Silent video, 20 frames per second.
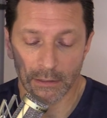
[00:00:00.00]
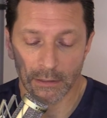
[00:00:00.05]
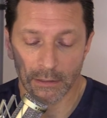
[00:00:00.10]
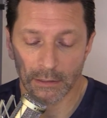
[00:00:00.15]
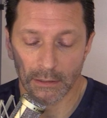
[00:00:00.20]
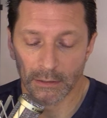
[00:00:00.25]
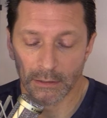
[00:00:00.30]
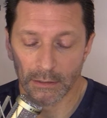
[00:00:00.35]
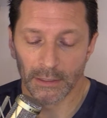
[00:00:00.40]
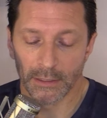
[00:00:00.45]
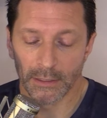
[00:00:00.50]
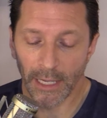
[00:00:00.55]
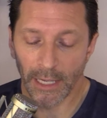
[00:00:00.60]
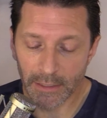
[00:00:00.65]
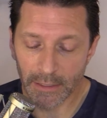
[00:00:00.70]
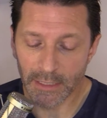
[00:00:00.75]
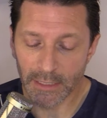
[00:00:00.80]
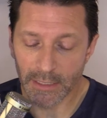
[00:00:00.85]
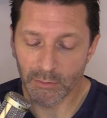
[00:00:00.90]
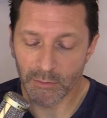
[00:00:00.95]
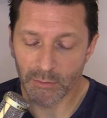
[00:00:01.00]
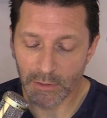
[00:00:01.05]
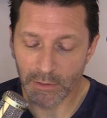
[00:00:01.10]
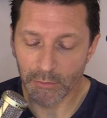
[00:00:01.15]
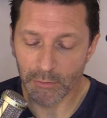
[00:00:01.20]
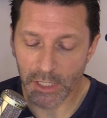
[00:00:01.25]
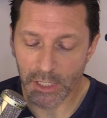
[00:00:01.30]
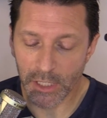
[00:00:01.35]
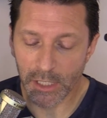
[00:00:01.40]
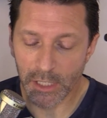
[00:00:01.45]
Kansas, West
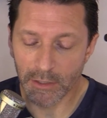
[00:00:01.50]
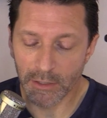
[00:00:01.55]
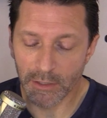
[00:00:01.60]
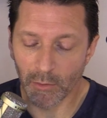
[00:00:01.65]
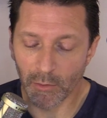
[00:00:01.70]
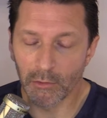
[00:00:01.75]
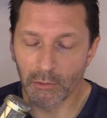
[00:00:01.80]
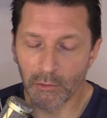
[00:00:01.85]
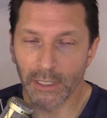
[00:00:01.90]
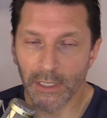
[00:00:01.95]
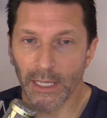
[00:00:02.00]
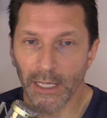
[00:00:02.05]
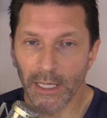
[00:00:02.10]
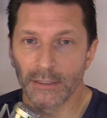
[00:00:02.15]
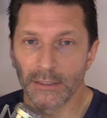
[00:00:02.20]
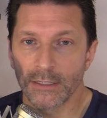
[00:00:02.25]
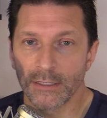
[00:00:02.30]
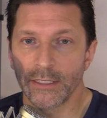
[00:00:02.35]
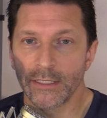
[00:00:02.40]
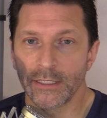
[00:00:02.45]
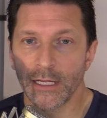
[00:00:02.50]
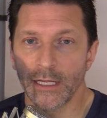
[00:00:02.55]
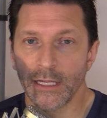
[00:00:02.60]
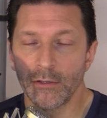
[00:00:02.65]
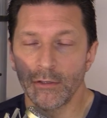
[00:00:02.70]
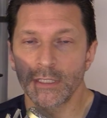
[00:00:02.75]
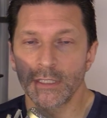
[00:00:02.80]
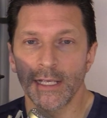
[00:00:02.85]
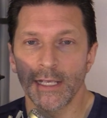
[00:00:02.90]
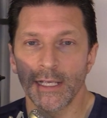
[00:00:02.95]
Virginia on the road, in Kansas State.
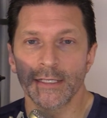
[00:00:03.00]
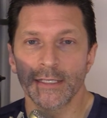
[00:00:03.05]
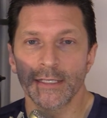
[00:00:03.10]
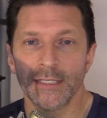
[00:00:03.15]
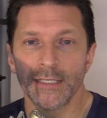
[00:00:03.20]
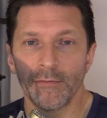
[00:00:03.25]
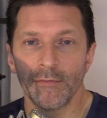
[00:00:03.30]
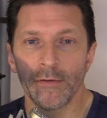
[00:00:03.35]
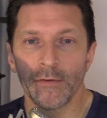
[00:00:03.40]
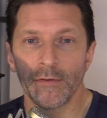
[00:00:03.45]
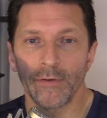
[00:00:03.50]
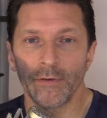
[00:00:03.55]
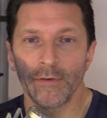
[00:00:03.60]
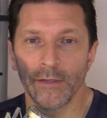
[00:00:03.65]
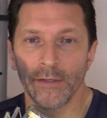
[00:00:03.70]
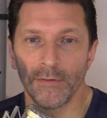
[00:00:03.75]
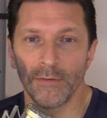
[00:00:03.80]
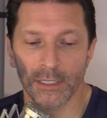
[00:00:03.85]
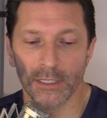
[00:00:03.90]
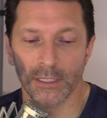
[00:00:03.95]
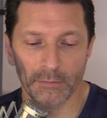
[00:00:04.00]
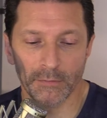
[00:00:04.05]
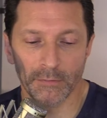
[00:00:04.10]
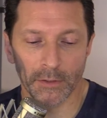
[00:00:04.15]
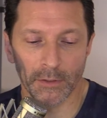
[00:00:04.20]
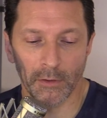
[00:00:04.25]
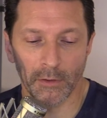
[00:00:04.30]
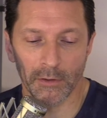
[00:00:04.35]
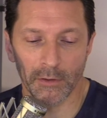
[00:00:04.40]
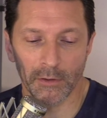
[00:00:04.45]
Looks like a seven and five finish for the
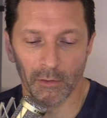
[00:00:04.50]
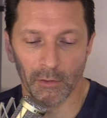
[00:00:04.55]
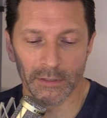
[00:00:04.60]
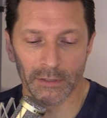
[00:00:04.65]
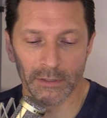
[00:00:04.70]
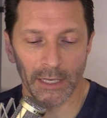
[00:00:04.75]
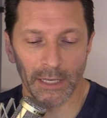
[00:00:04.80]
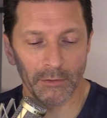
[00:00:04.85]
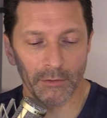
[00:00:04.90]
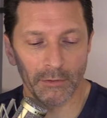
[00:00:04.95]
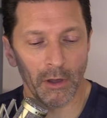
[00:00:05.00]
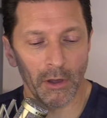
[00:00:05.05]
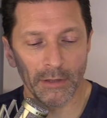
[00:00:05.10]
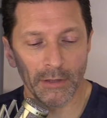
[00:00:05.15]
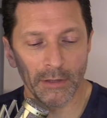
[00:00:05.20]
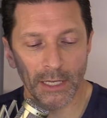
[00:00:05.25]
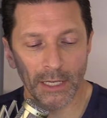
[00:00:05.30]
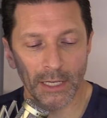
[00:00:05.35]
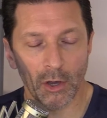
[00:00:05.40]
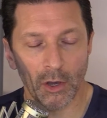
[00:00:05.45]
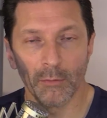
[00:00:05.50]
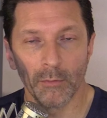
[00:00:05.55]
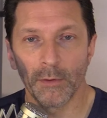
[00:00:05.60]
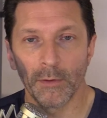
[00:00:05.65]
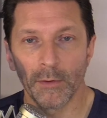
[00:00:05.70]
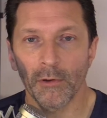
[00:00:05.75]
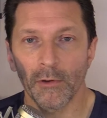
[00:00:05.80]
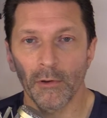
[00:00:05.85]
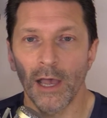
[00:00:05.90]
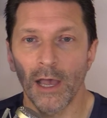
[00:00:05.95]
Longhorns after all that hope and
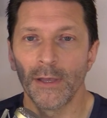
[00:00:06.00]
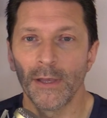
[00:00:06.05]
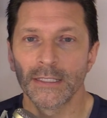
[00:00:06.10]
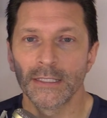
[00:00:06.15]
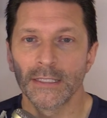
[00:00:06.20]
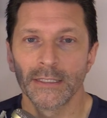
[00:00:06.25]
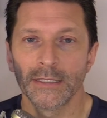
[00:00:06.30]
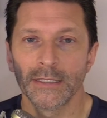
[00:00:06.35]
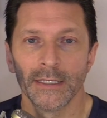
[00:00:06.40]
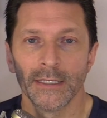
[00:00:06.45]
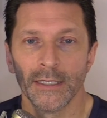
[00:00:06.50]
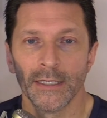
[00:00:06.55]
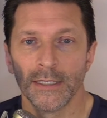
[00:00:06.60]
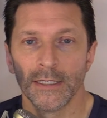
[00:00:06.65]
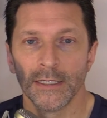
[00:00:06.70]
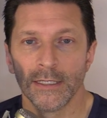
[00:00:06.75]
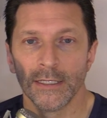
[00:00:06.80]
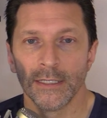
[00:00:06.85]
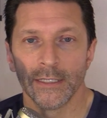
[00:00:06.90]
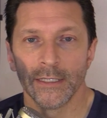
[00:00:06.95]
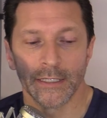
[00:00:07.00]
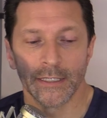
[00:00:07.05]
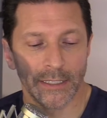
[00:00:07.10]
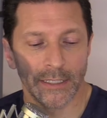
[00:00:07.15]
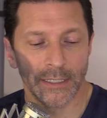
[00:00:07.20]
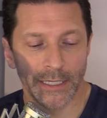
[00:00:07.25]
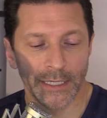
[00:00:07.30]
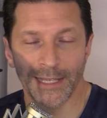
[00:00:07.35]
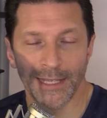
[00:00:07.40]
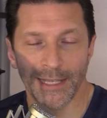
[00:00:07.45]
promise
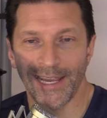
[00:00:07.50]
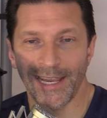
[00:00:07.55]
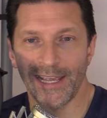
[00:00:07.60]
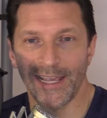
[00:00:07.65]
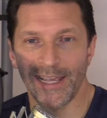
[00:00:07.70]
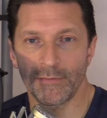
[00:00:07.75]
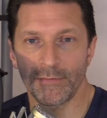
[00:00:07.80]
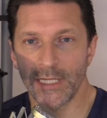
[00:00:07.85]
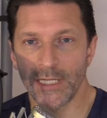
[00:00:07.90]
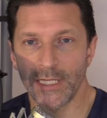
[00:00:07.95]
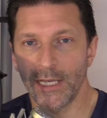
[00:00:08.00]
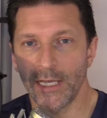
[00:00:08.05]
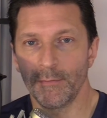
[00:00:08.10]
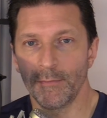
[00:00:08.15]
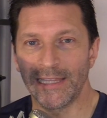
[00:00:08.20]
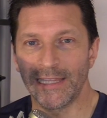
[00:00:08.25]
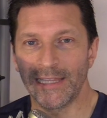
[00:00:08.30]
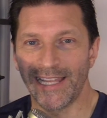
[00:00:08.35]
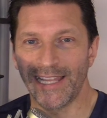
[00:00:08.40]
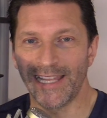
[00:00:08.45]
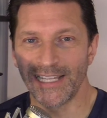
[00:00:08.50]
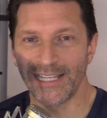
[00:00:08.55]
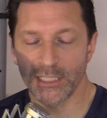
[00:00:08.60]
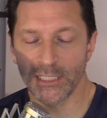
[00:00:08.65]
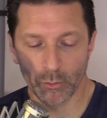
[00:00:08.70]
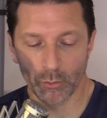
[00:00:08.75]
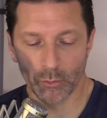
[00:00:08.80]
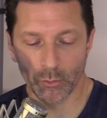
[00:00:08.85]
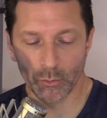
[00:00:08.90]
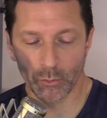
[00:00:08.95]
Uh, at halftime
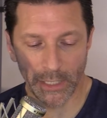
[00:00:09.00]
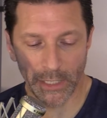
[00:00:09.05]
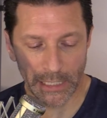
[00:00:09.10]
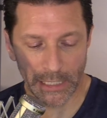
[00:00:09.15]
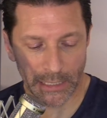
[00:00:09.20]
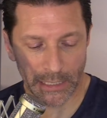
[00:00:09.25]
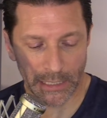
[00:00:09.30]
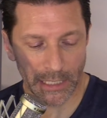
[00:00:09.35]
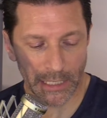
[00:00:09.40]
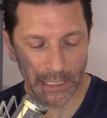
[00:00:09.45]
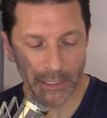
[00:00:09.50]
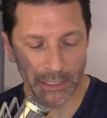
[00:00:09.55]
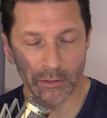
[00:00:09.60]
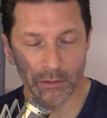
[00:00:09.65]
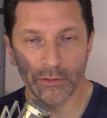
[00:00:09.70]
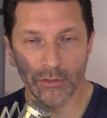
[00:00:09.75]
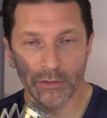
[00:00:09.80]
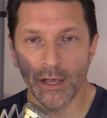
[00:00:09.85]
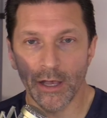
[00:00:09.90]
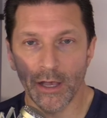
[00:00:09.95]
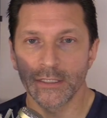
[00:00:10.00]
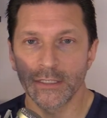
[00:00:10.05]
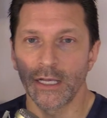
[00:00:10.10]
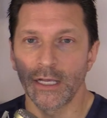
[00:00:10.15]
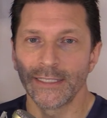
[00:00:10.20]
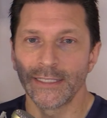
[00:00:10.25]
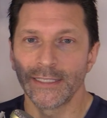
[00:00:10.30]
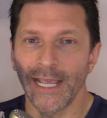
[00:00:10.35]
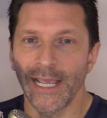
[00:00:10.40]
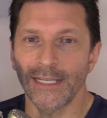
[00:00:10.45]
last week. Uh, your thoughts on
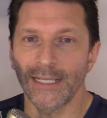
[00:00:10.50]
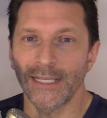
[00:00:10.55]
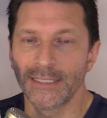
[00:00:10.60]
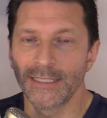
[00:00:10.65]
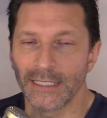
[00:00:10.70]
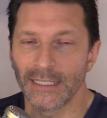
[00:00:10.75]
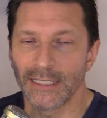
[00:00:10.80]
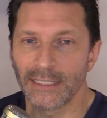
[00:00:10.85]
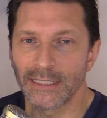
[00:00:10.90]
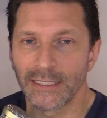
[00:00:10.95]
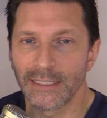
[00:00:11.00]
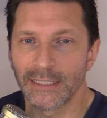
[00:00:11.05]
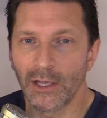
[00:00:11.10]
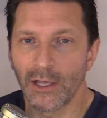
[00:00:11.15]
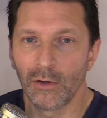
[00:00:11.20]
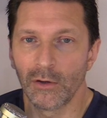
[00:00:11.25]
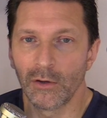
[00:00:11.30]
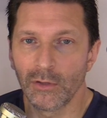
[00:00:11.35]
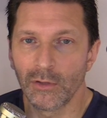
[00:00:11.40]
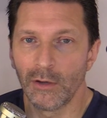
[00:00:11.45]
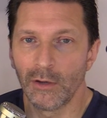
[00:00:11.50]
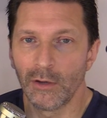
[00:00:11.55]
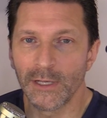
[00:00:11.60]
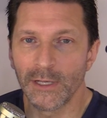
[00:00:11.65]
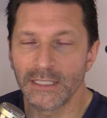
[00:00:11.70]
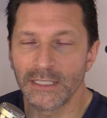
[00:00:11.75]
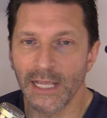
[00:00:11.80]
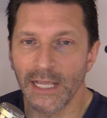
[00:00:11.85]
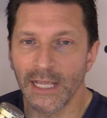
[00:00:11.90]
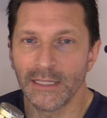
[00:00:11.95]
Texas, Oklahoma
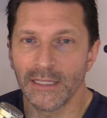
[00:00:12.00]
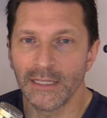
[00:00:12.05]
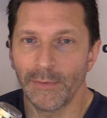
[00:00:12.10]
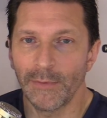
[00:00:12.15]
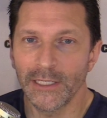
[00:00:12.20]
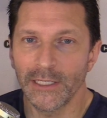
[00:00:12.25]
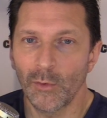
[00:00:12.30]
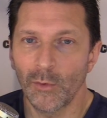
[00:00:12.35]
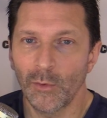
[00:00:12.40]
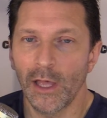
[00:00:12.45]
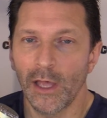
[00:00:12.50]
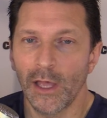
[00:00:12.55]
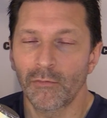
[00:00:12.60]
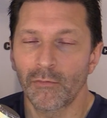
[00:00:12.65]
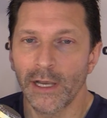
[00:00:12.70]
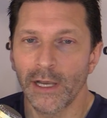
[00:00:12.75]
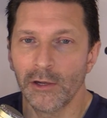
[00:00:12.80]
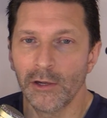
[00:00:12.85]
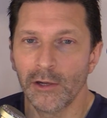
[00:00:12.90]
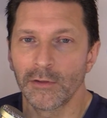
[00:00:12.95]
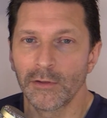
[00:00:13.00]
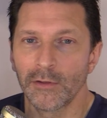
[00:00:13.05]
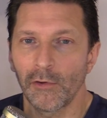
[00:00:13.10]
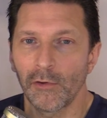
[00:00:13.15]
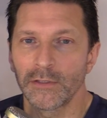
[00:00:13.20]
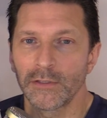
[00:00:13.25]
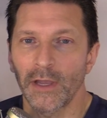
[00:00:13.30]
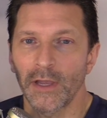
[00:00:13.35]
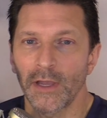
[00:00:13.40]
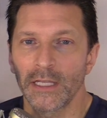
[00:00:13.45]
State, the Big twelve, right here at the Voice
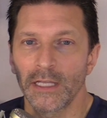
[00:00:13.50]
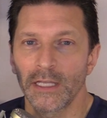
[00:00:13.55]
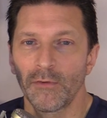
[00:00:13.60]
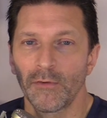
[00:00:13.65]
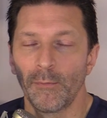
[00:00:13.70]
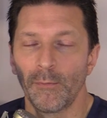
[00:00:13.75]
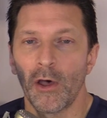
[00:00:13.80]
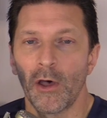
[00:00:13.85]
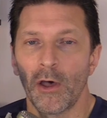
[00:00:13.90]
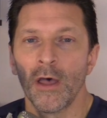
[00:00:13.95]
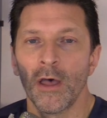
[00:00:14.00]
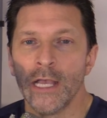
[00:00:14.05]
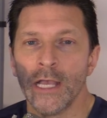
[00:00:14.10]
of College Football.